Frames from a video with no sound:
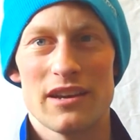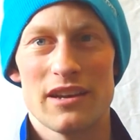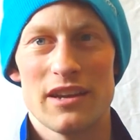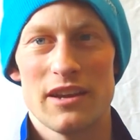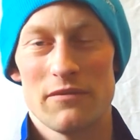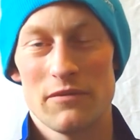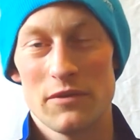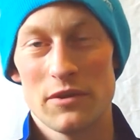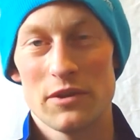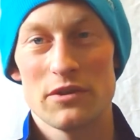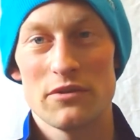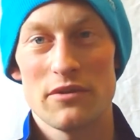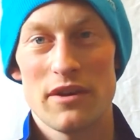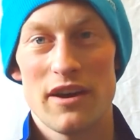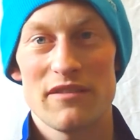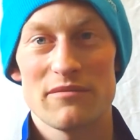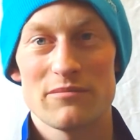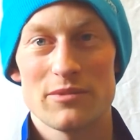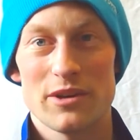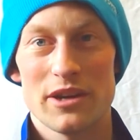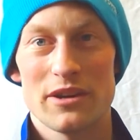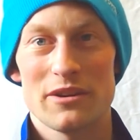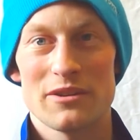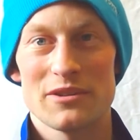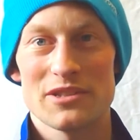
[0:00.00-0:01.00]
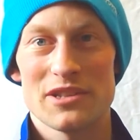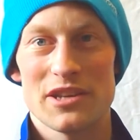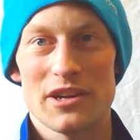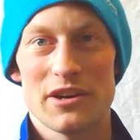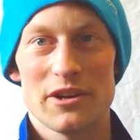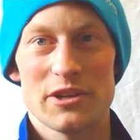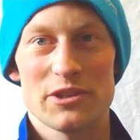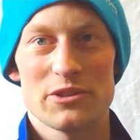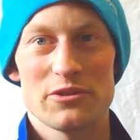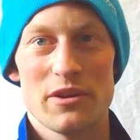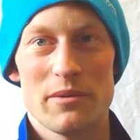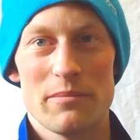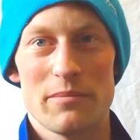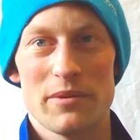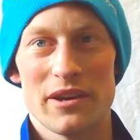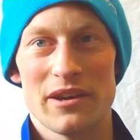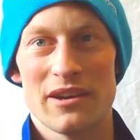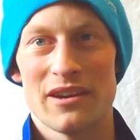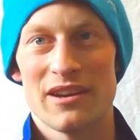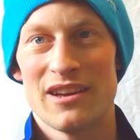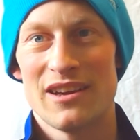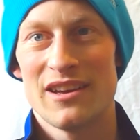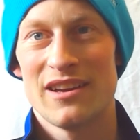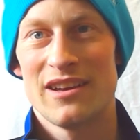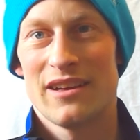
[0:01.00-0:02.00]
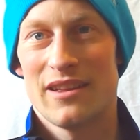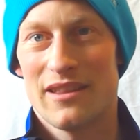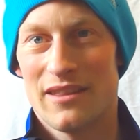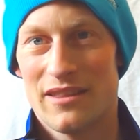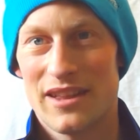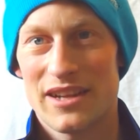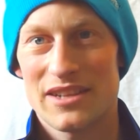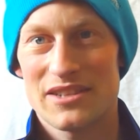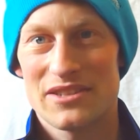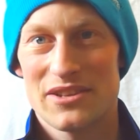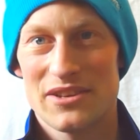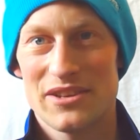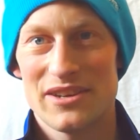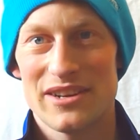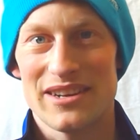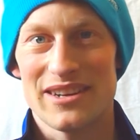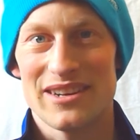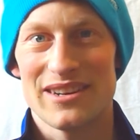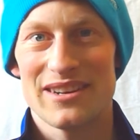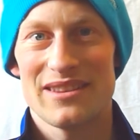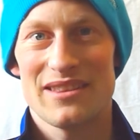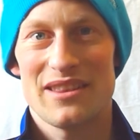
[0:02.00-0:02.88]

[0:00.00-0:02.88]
If you do have breakers that are tripping, that's good.